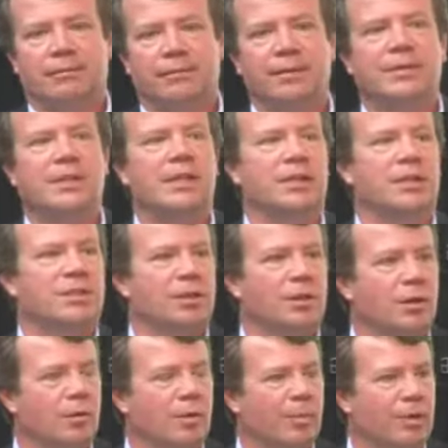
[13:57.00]
15 years
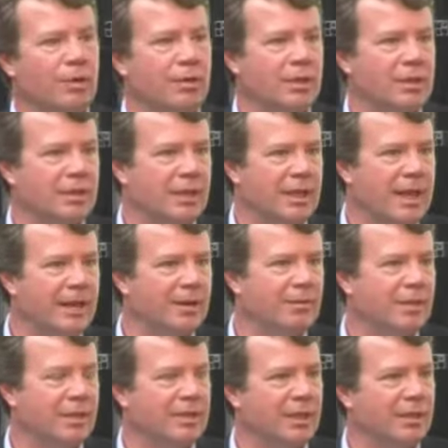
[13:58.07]
ago, we brought the head
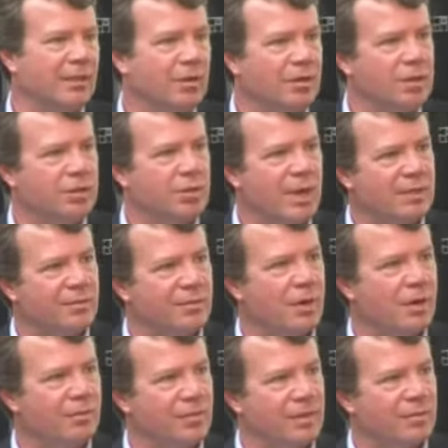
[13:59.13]
of the technology transfer
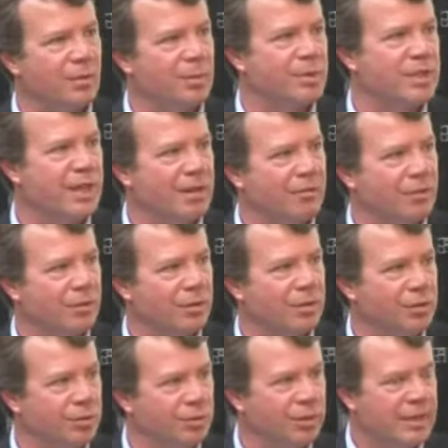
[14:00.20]
office from Stanford
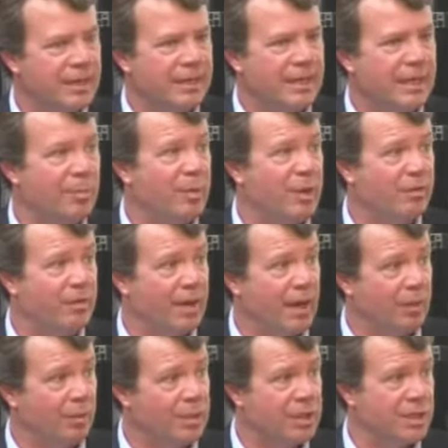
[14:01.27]
to
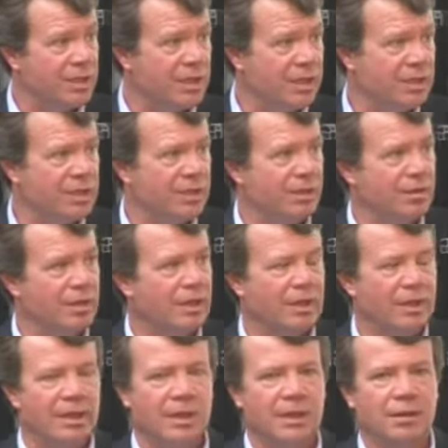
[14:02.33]
EPFL, which is an institute
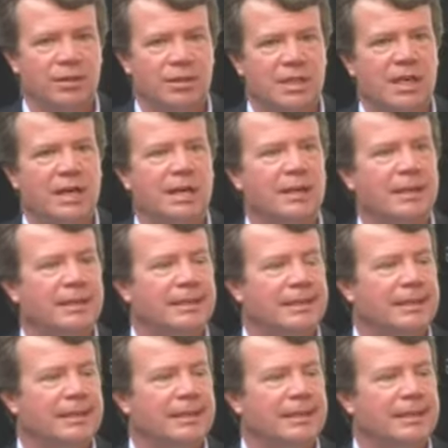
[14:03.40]
in Lausanne,